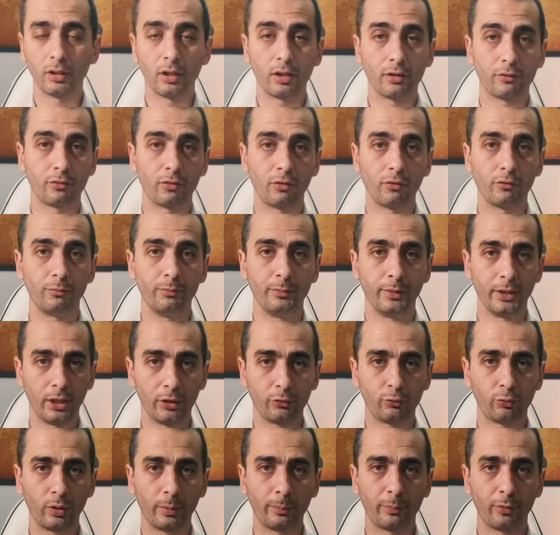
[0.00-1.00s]
loss of
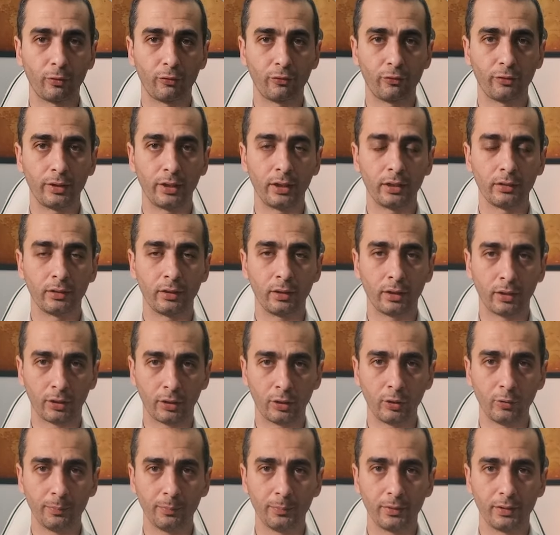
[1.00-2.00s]
military personnel and
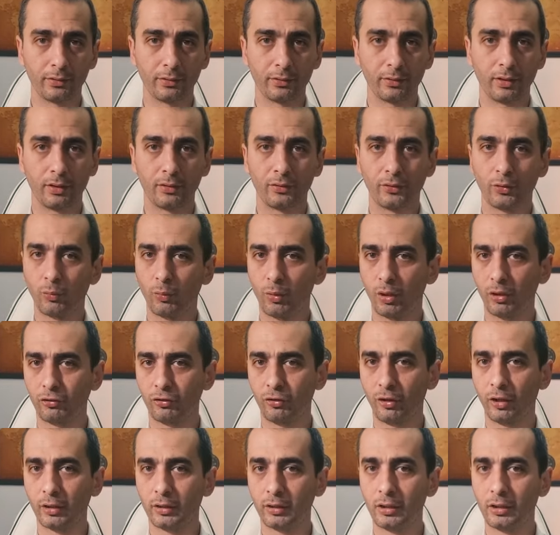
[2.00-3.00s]
equipment, the Russian